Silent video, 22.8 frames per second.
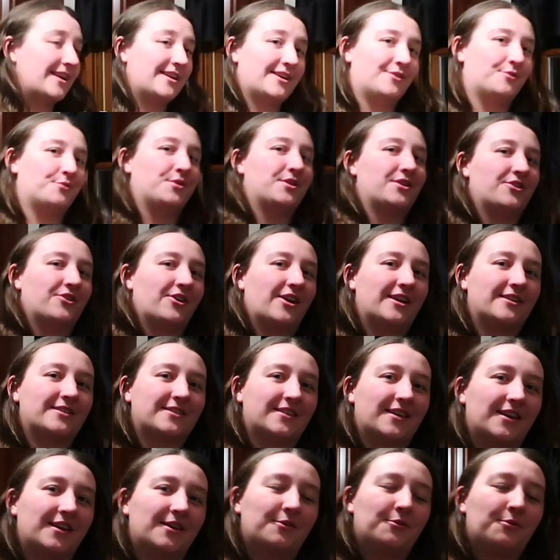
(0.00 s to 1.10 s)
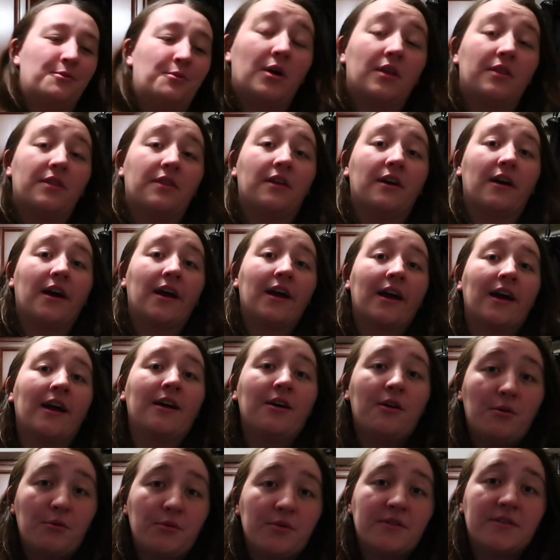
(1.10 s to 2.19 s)
I know what you're asking. What the
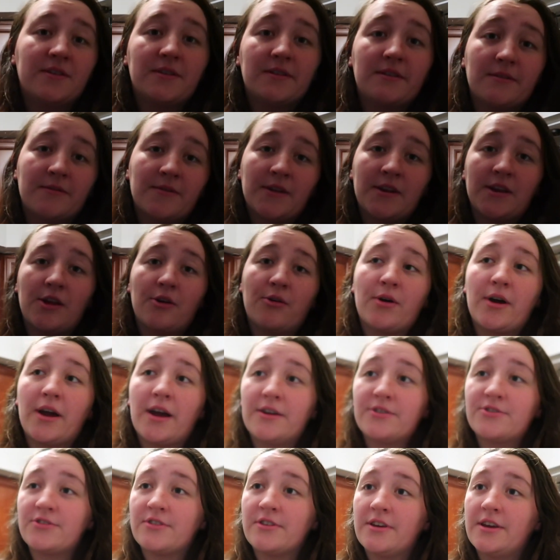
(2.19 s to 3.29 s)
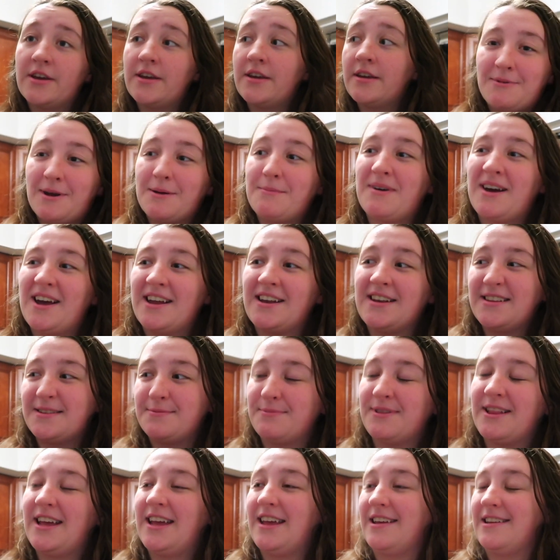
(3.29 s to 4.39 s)
hell was this video actually? My mind is
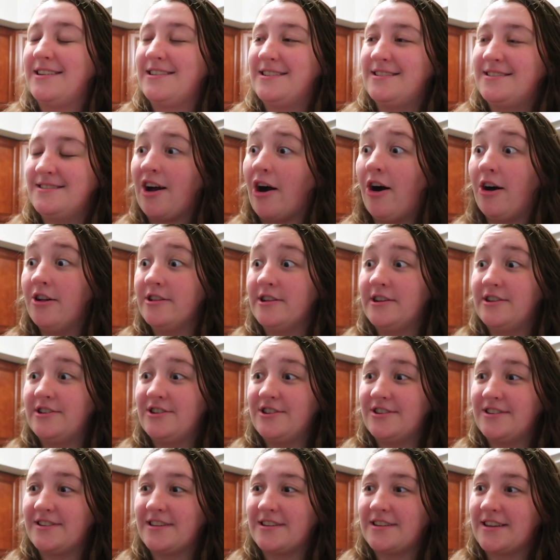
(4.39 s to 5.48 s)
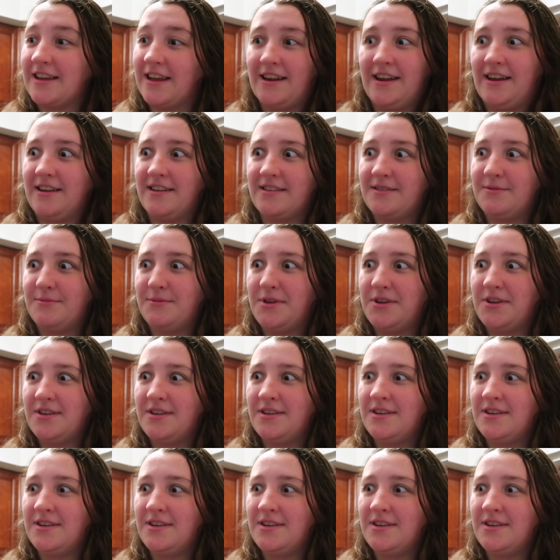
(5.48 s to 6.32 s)
blank. College is getting to me.